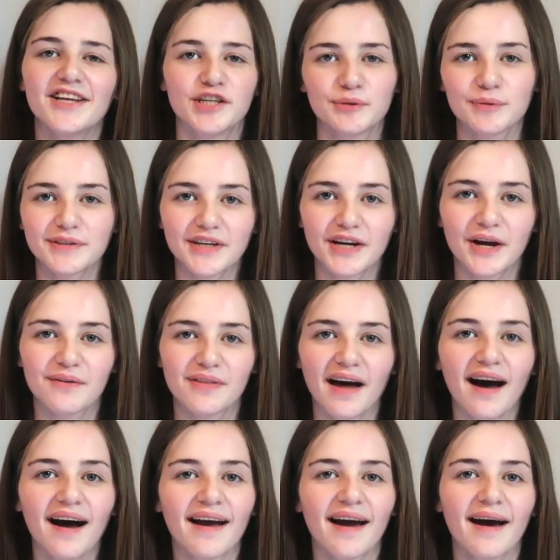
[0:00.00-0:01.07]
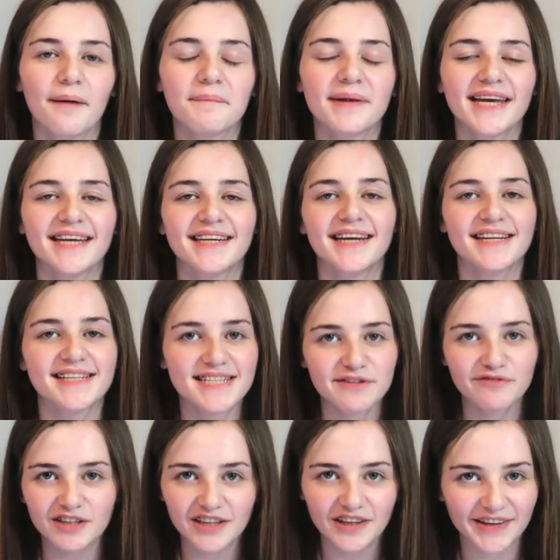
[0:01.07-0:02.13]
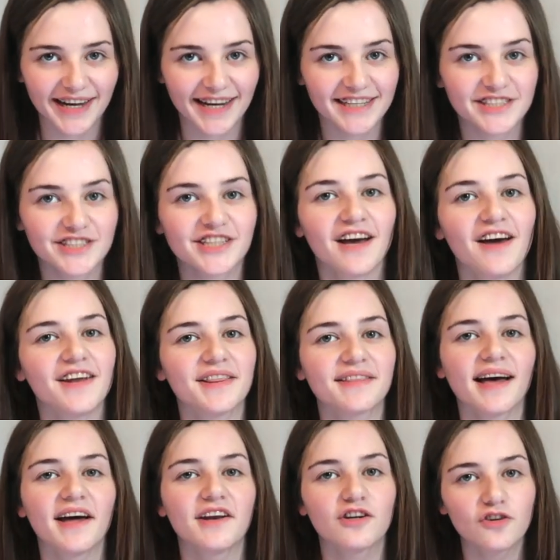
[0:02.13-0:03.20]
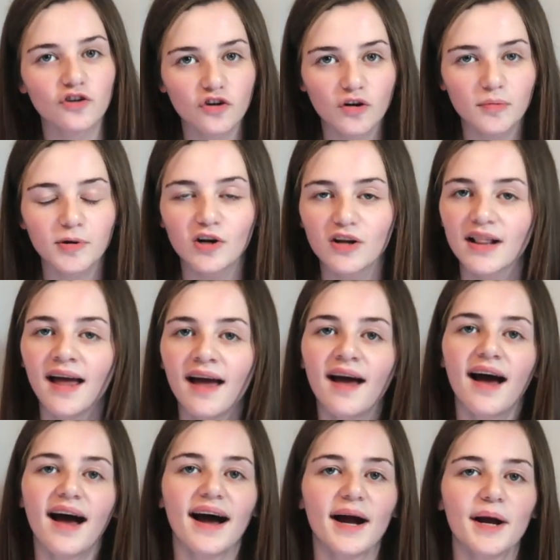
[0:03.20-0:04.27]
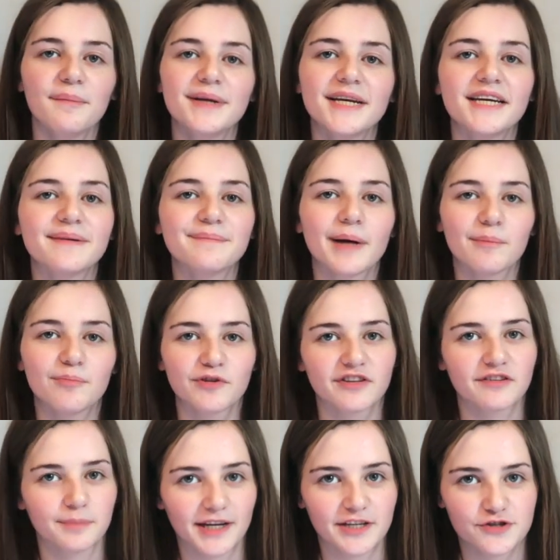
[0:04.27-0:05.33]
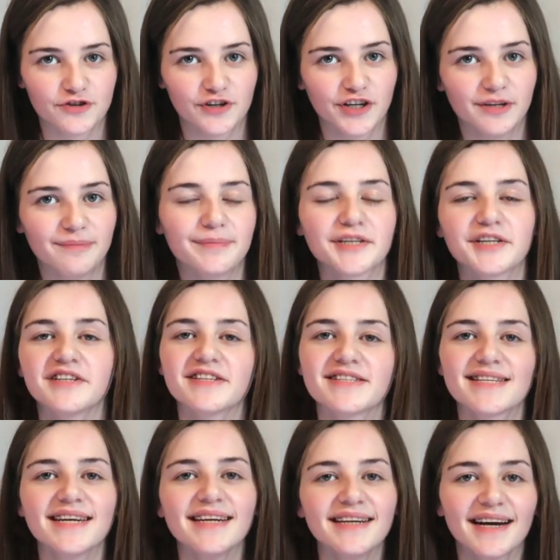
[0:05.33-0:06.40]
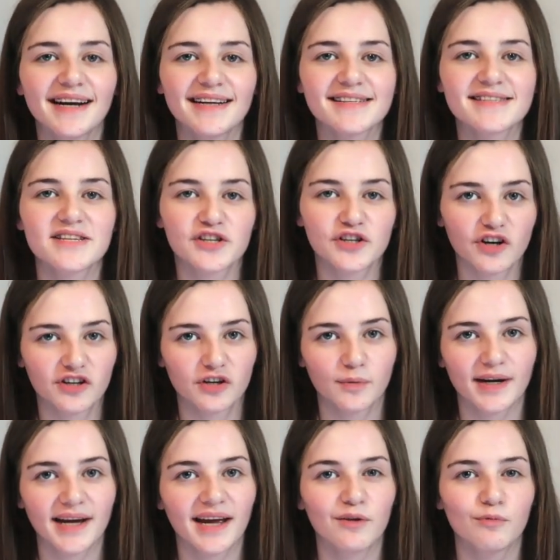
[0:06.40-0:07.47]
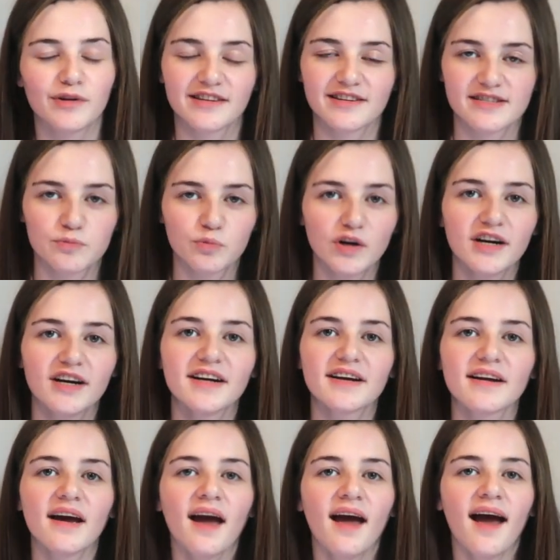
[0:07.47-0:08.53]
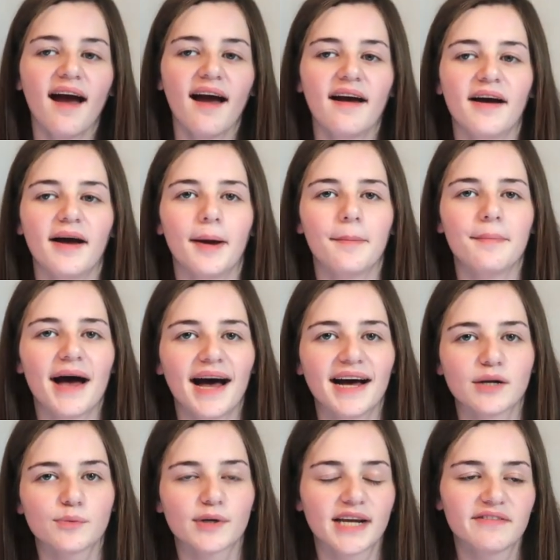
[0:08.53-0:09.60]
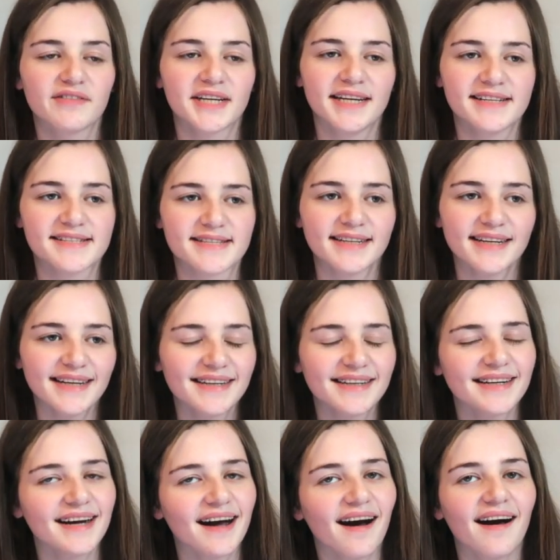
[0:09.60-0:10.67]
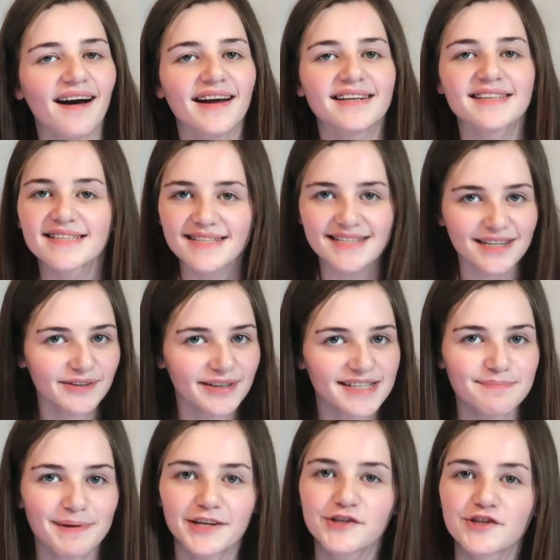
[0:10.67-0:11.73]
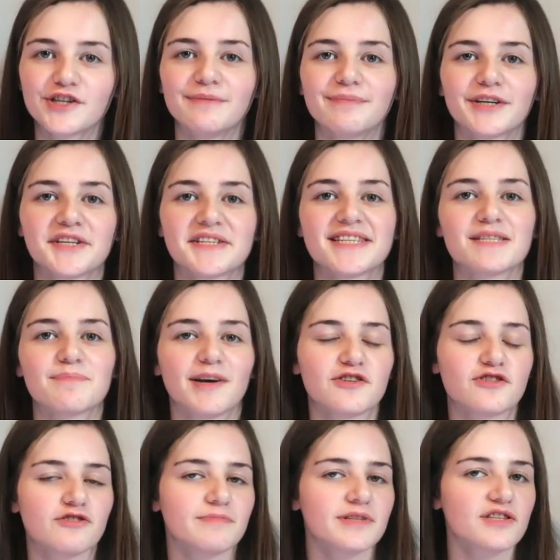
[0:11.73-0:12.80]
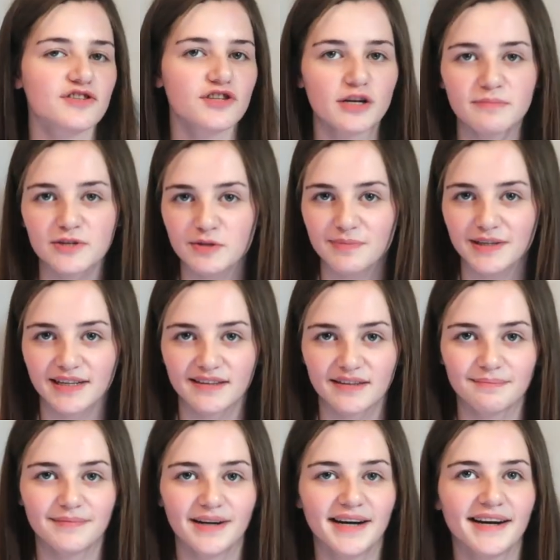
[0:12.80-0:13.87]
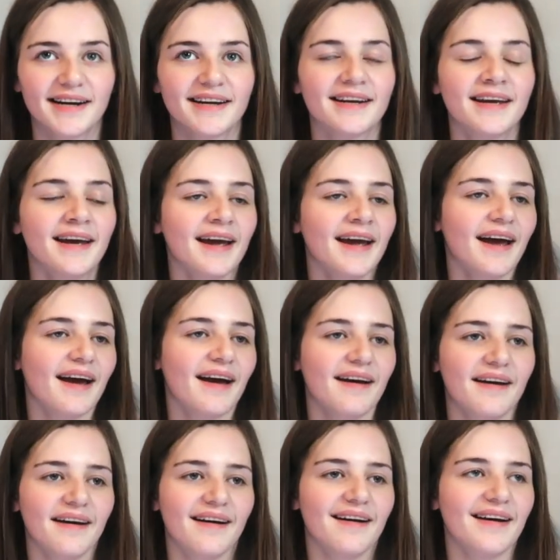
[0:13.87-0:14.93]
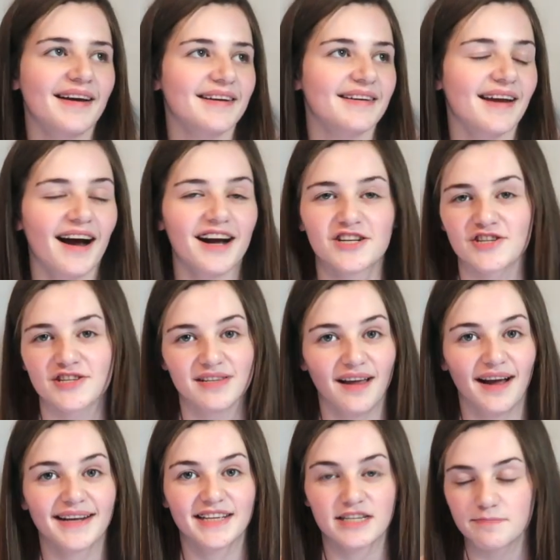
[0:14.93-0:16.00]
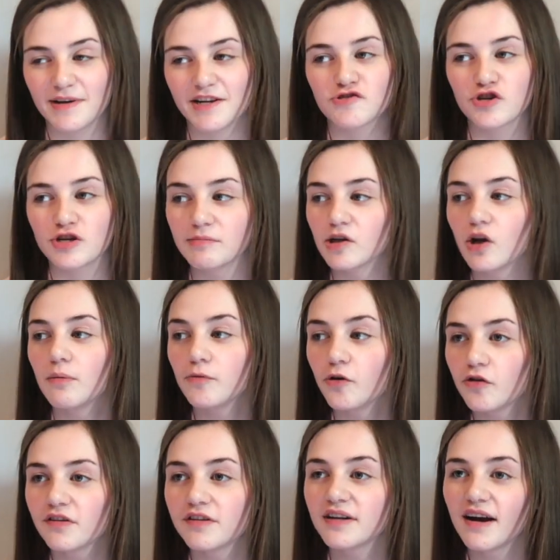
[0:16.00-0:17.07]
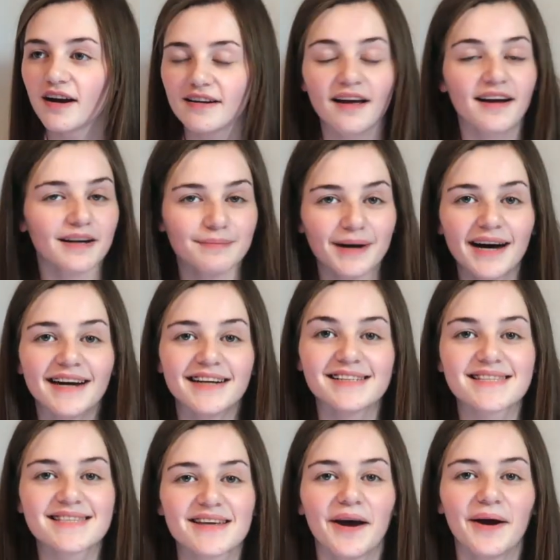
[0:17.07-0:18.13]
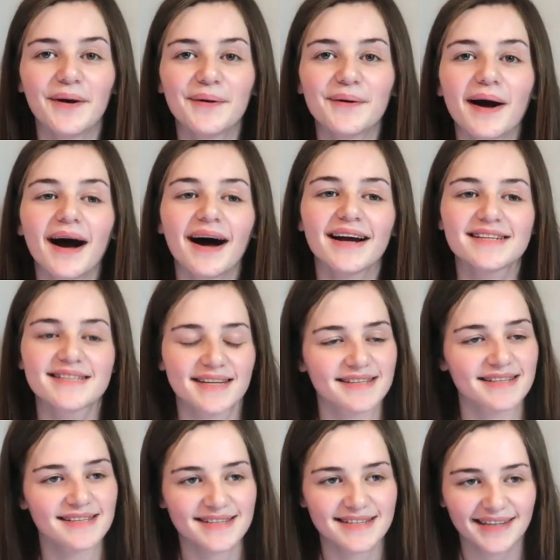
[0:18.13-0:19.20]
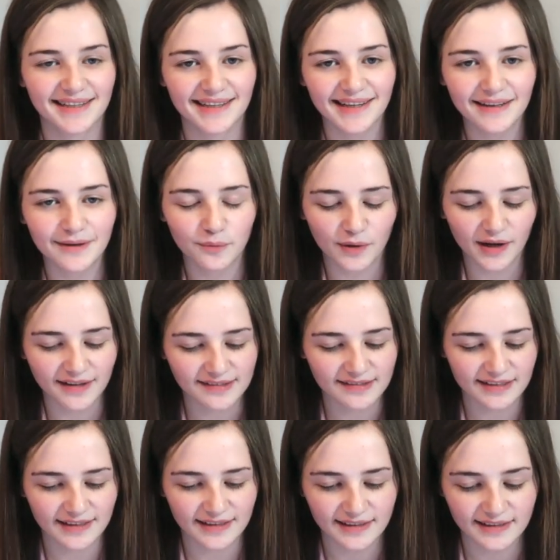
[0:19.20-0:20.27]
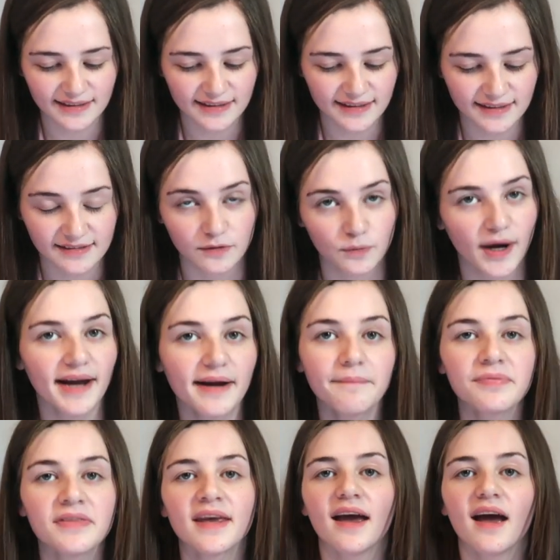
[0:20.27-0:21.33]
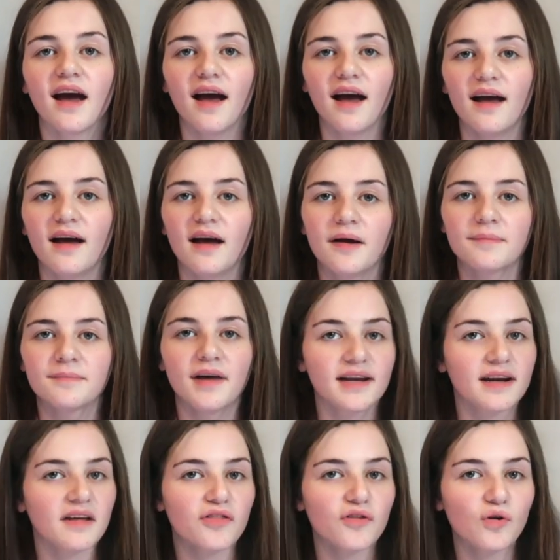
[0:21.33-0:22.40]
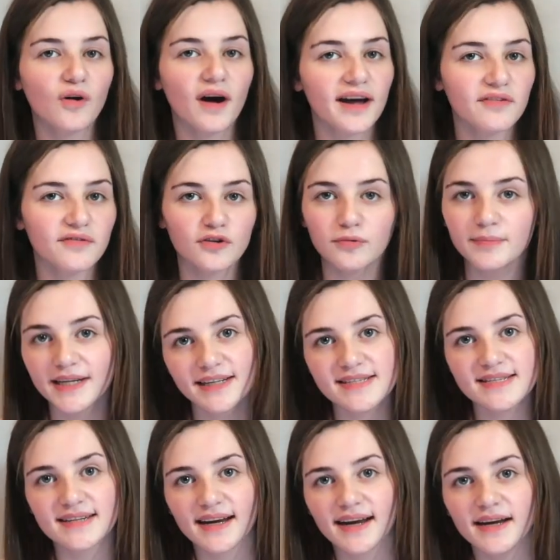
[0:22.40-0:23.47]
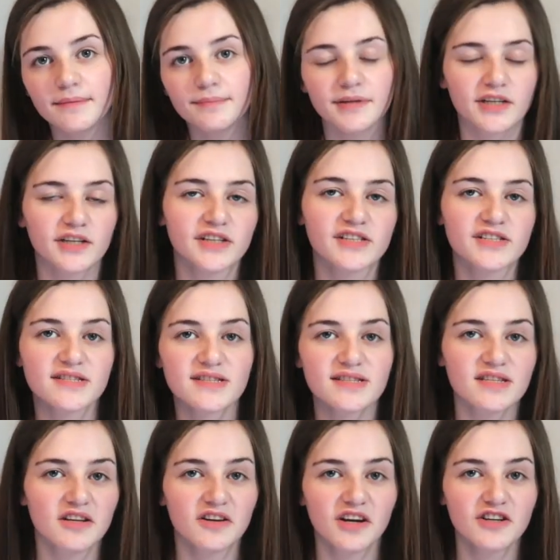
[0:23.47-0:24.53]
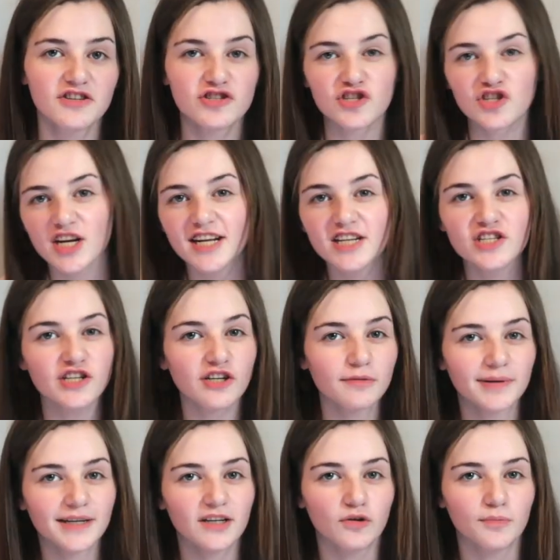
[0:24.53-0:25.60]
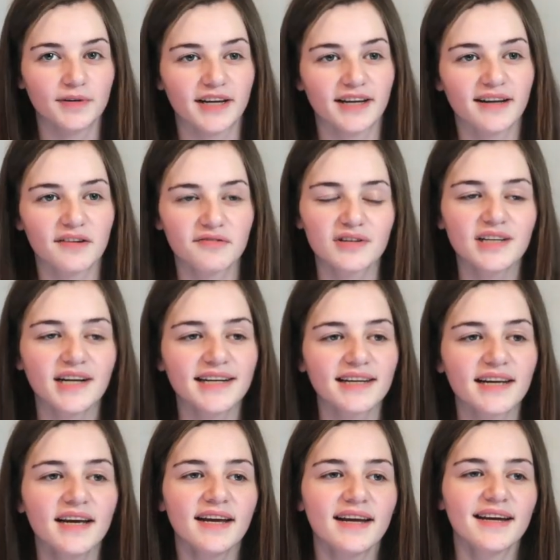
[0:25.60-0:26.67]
you will know that I am in a different location than normal. I'm in my brother's bedroom because he has gone away with his work, and whenever he isn't here I steal his bedroom because his bedroom is so much bigger than mine, and I just like his bedroom a lot more than I like mine, so I tend to steal it whilst he is away, and I thought I'd film here today because, you know, just changing it up a little bit. I feel like